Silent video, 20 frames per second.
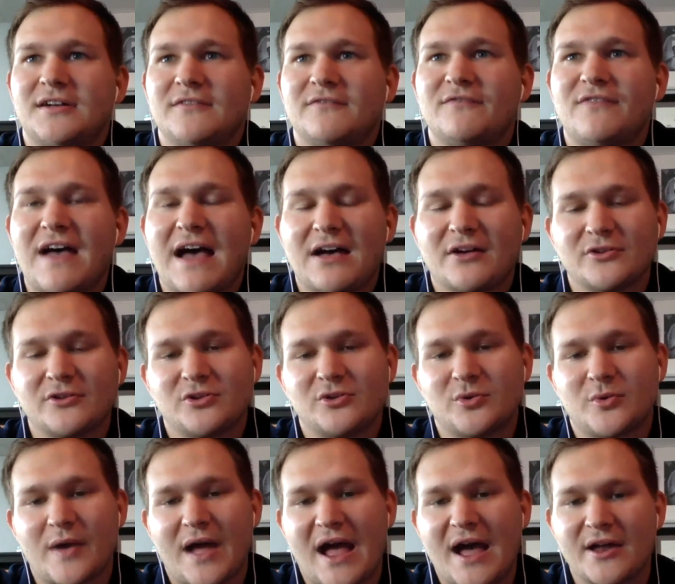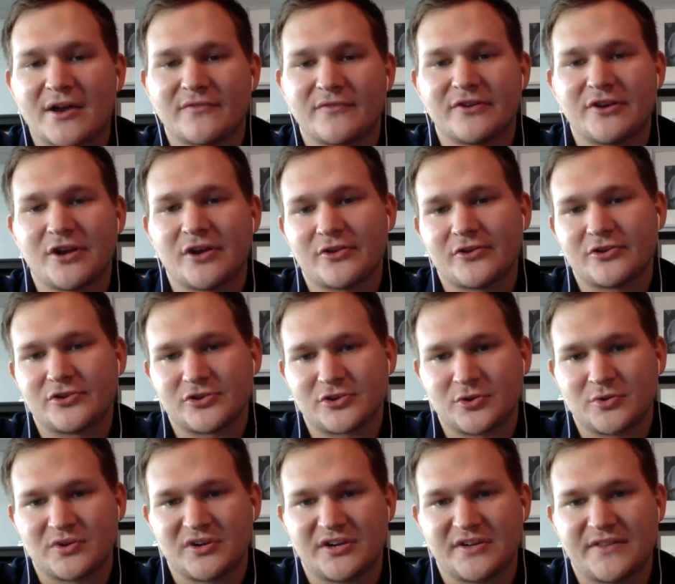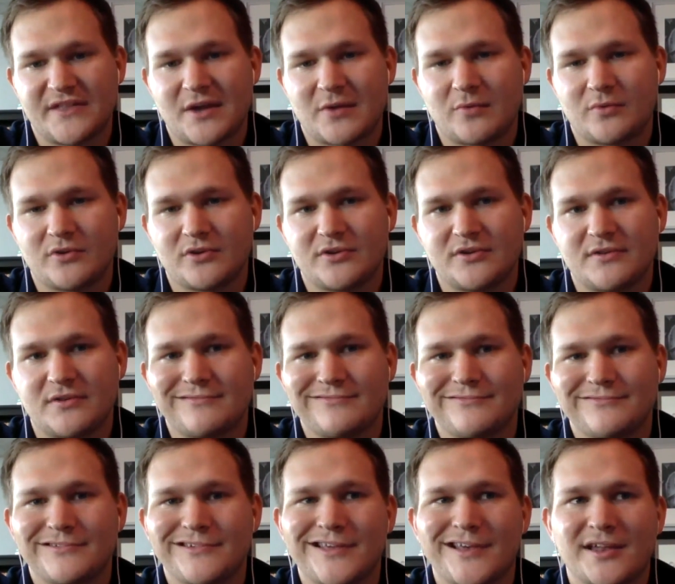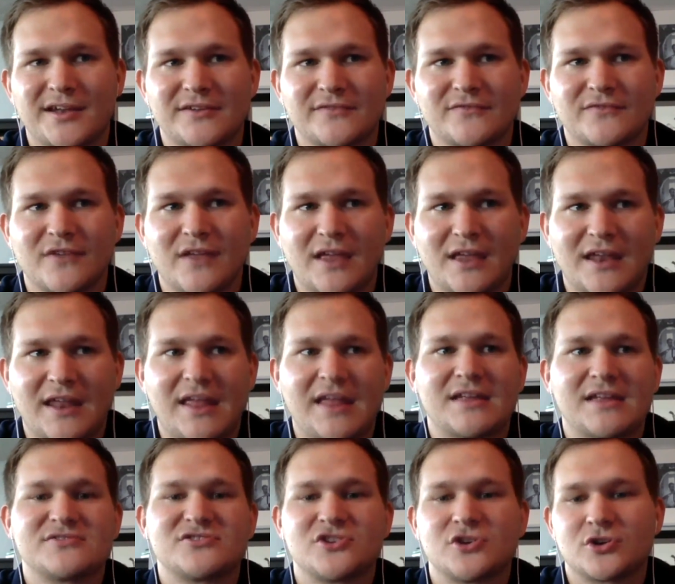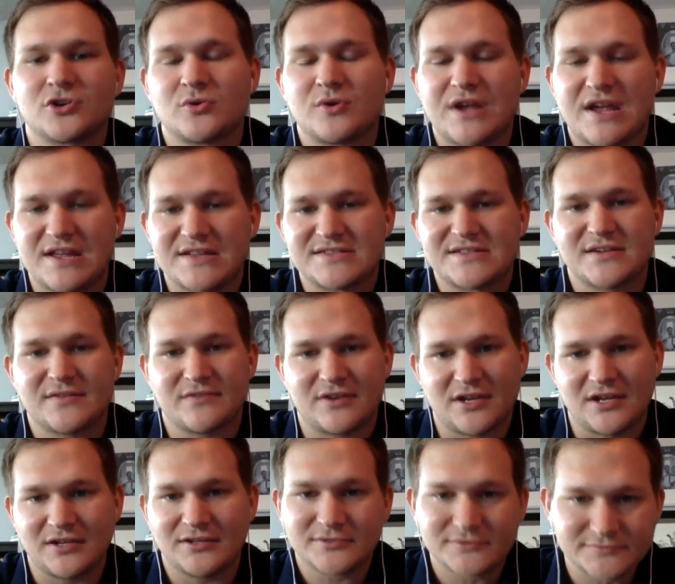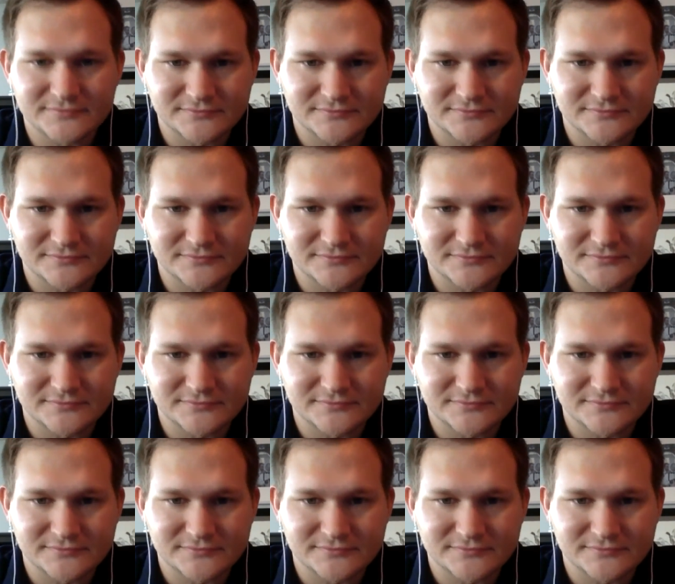value out of another degree that would kind of enhance your creativity.